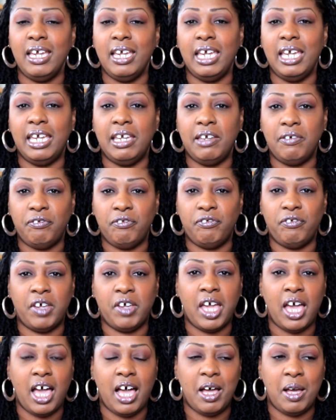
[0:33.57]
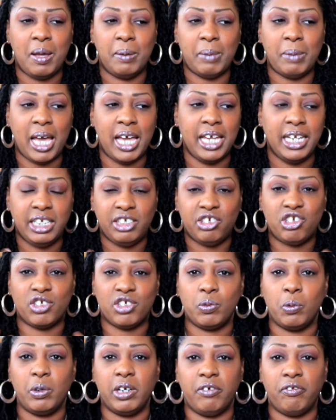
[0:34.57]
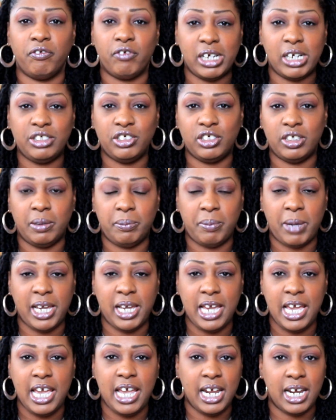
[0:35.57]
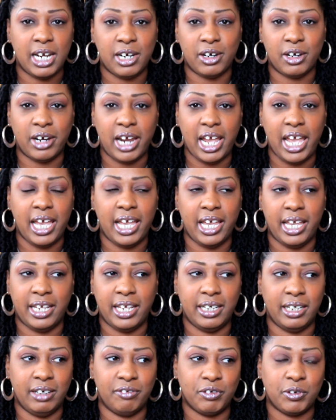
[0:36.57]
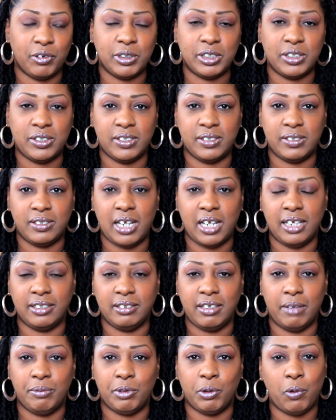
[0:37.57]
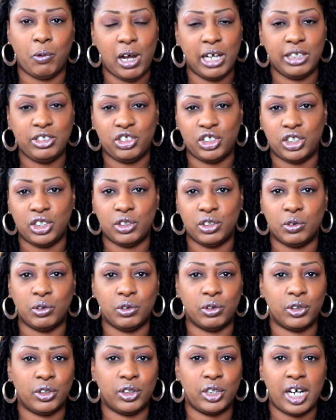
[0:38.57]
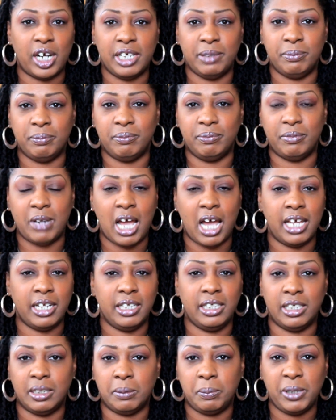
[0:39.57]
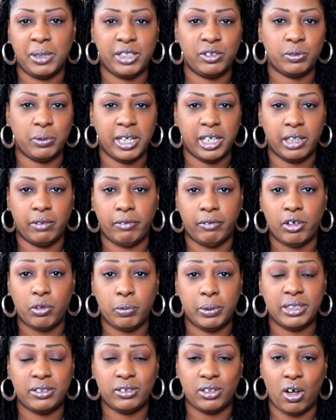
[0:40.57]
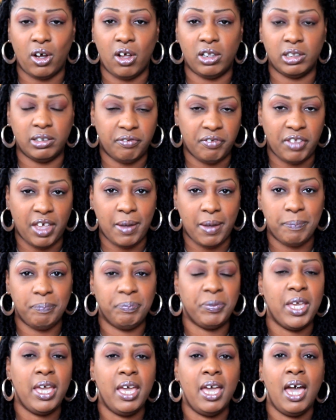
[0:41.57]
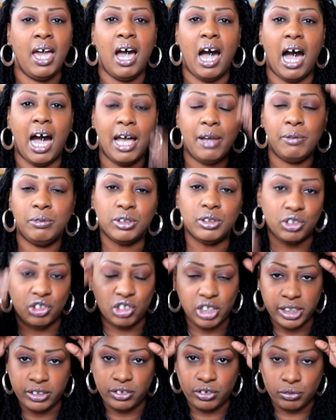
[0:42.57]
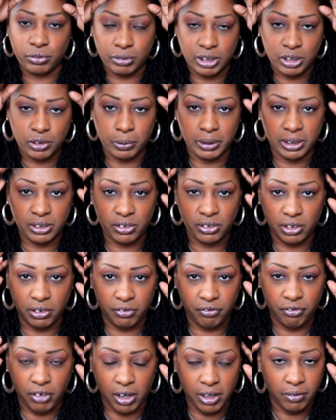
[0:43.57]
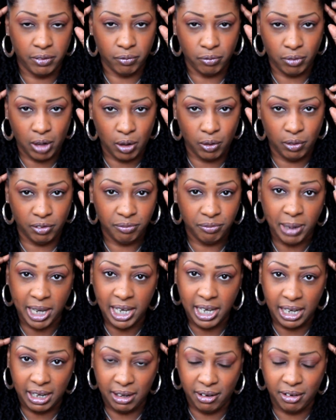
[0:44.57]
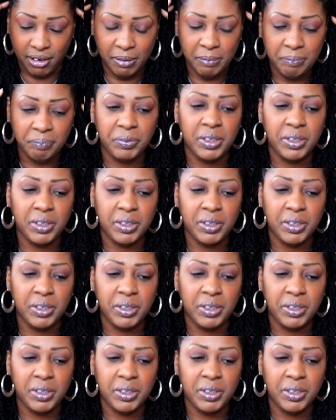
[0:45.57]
if I just want to freshen up my hair and of course it's not time to wash it or I'm not in a place where I can retwist all of them, I will just retwist the front row of my hair.